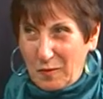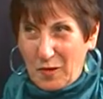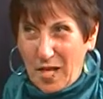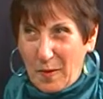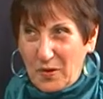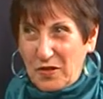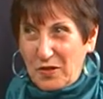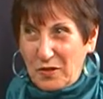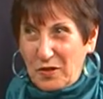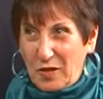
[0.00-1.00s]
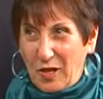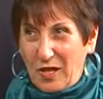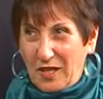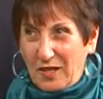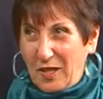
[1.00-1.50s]
what happens to your
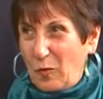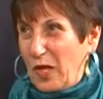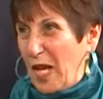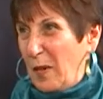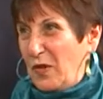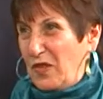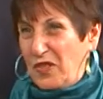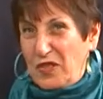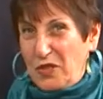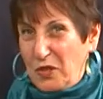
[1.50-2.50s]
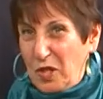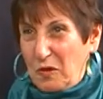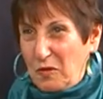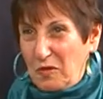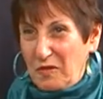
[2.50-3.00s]
dog and what happens to
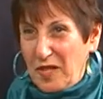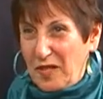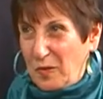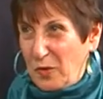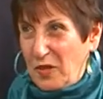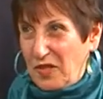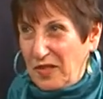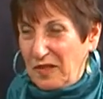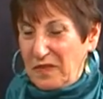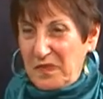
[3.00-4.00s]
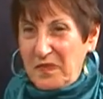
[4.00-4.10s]
you as a person,